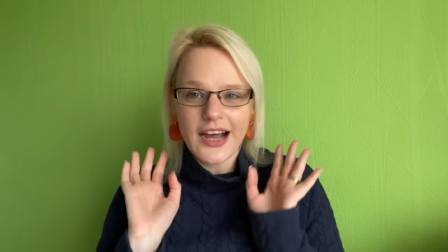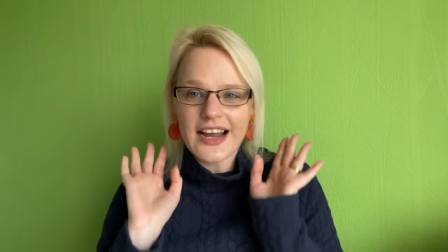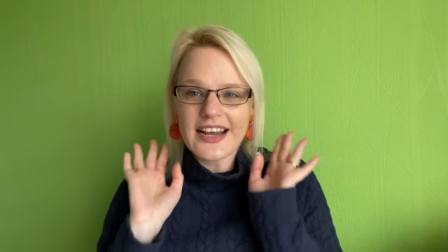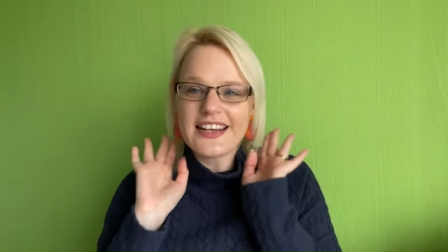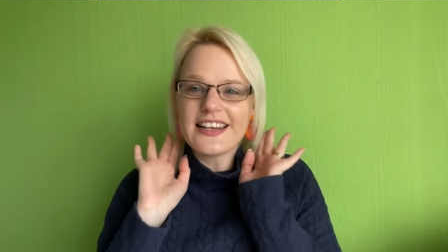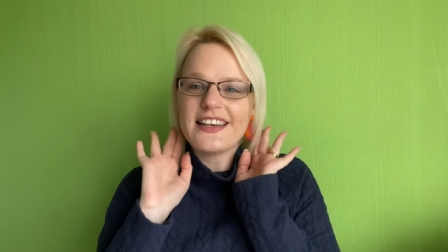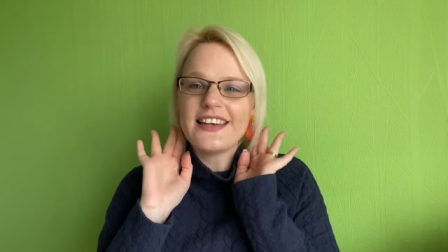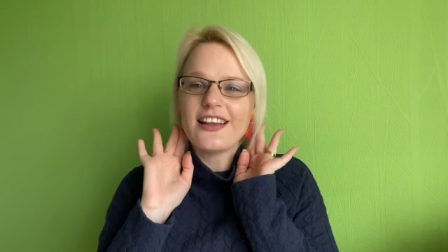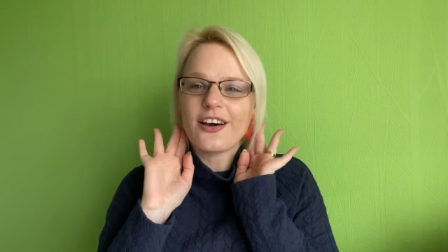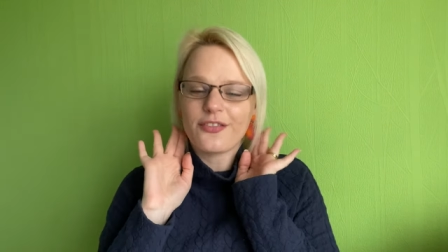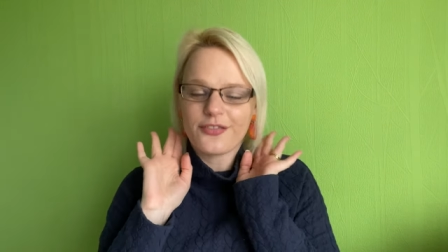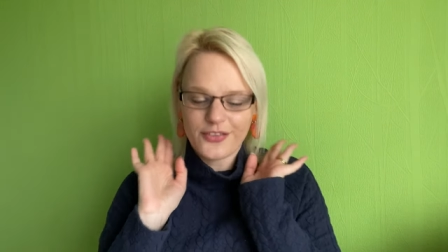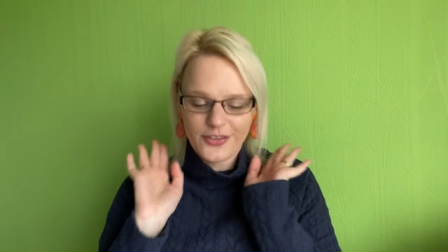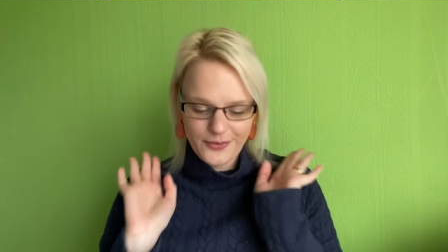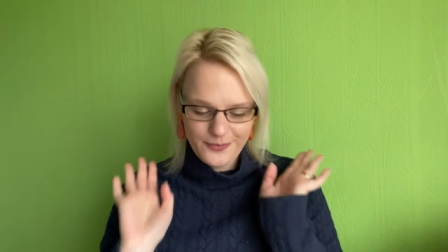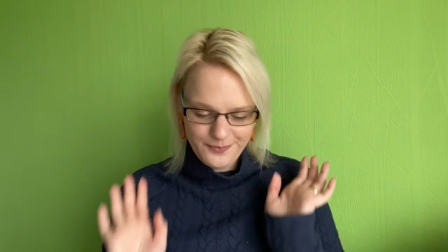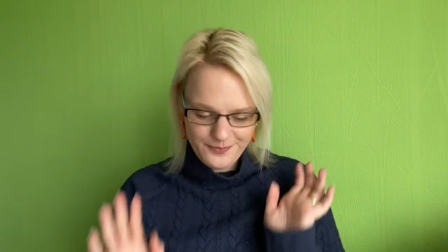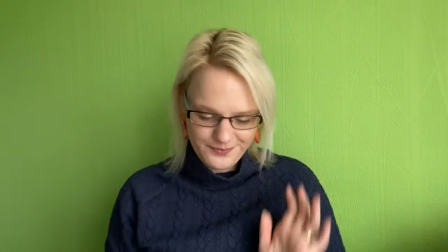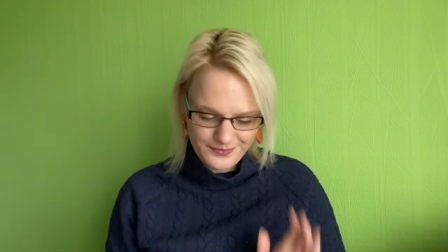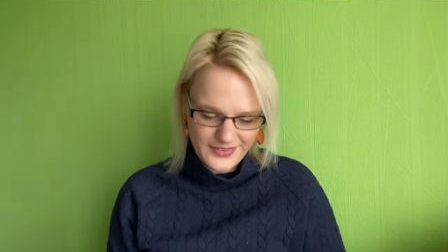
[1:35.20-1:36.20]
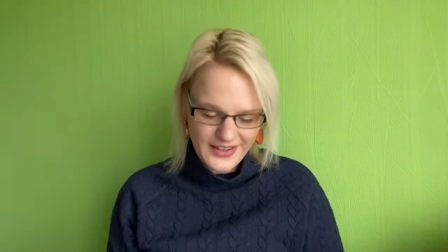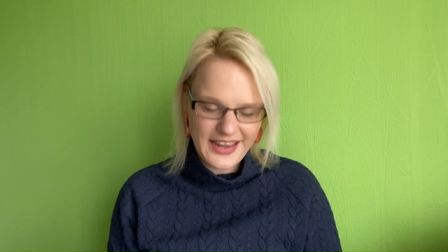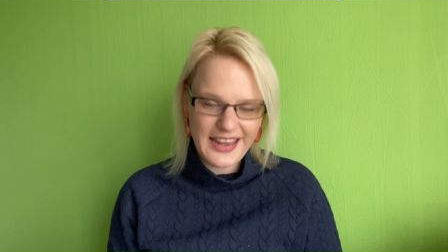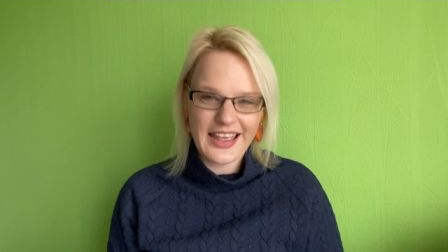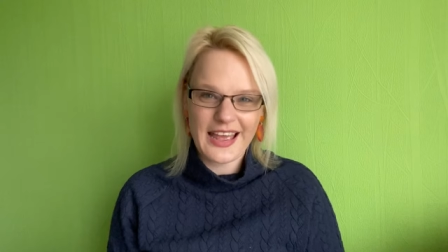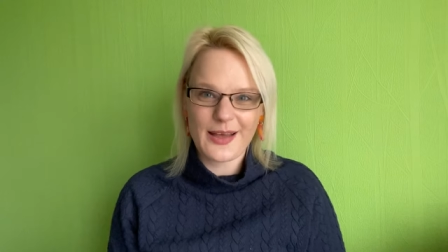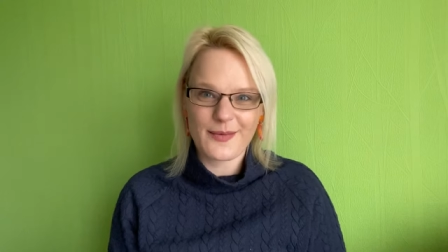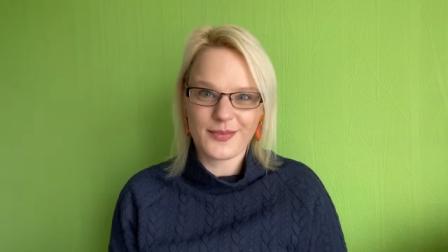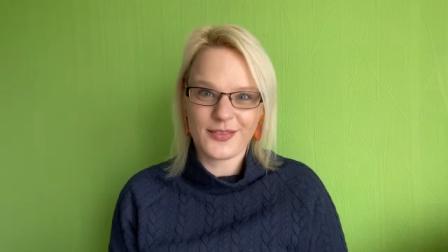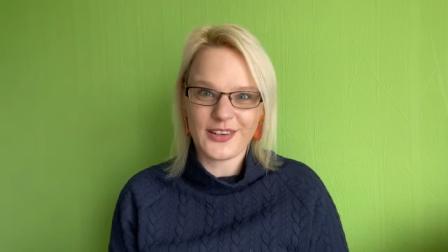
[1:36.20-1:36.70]
I love them. I
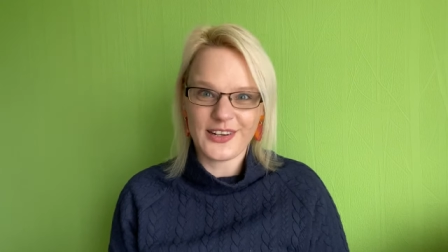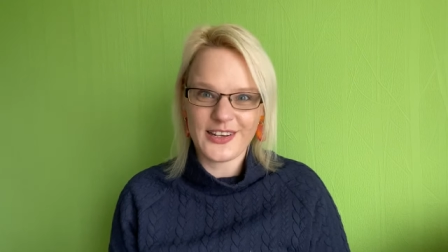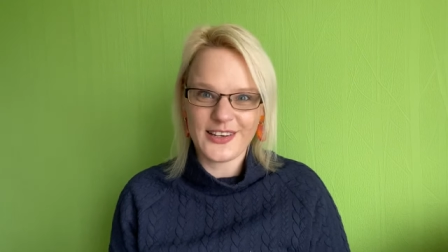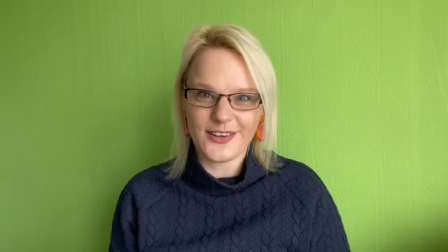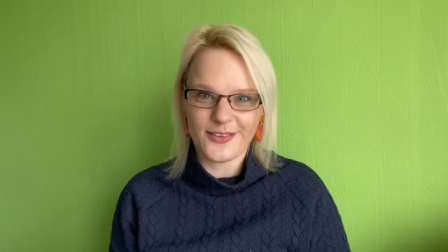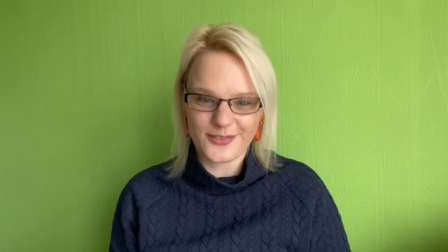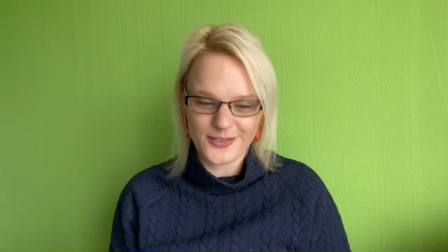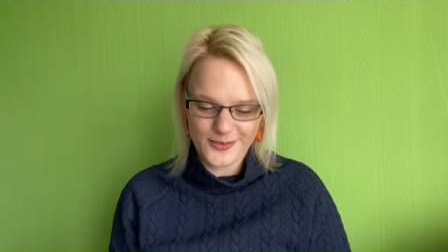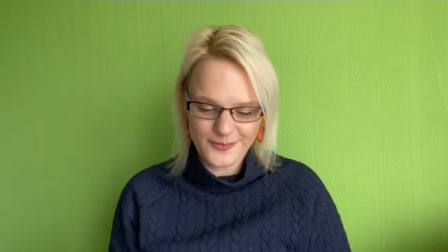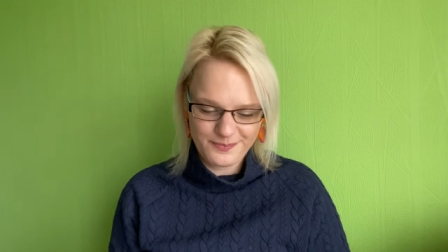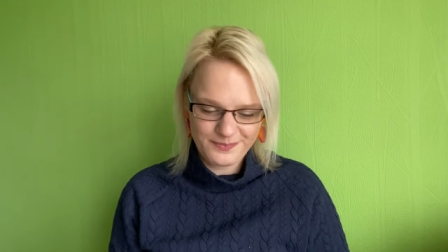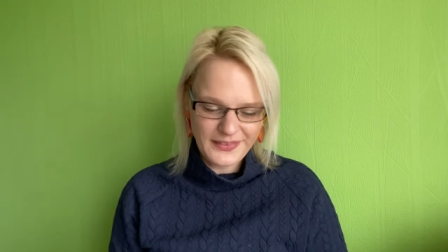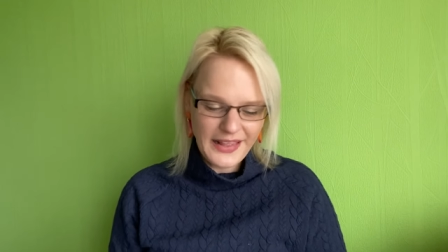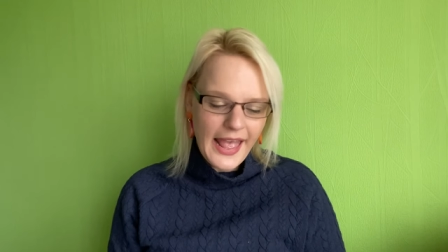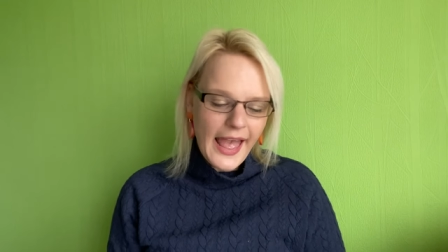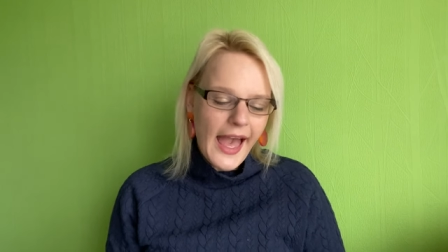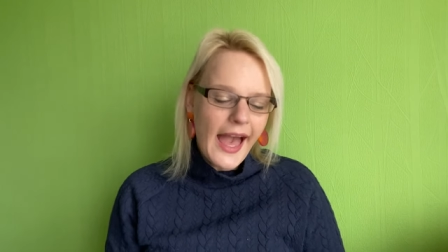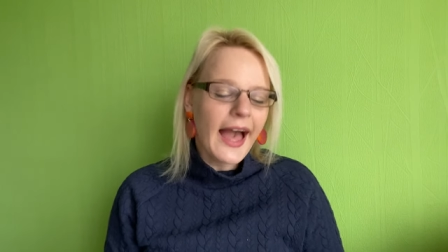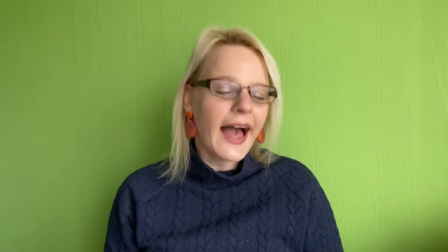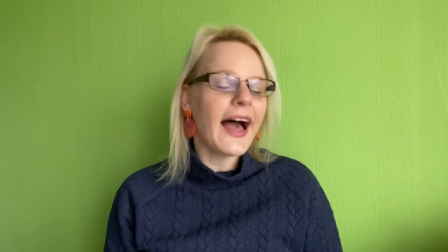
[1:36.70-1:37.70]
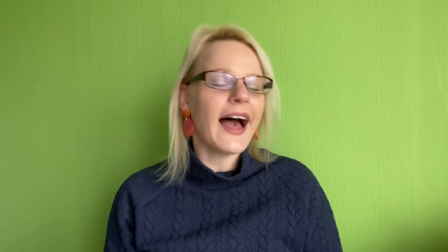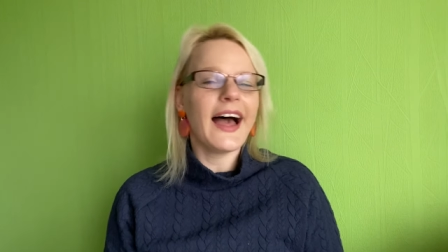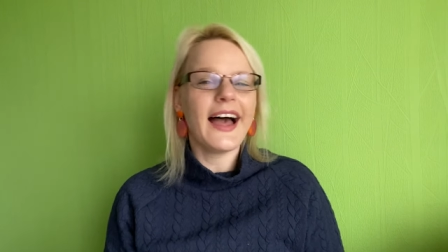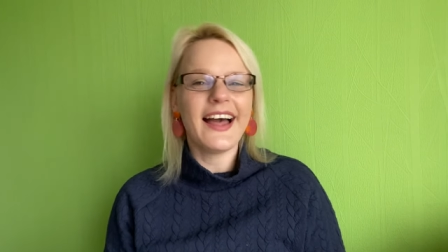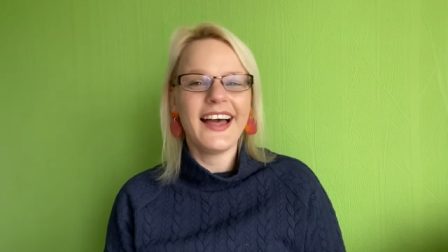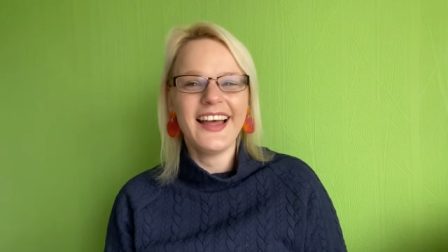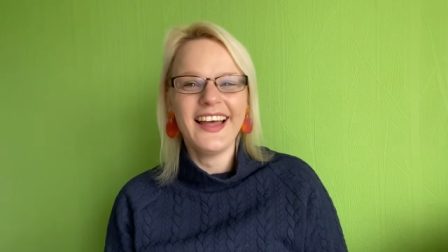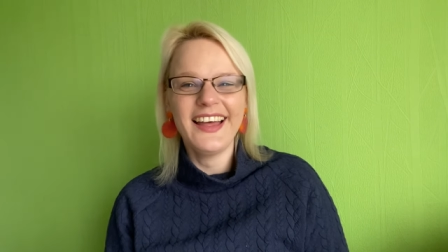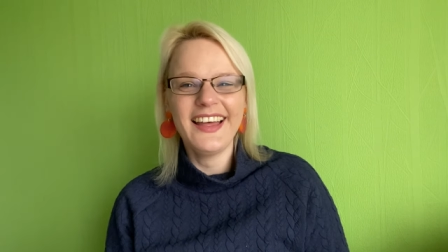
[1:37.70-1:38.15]
absolutely love them. Uh,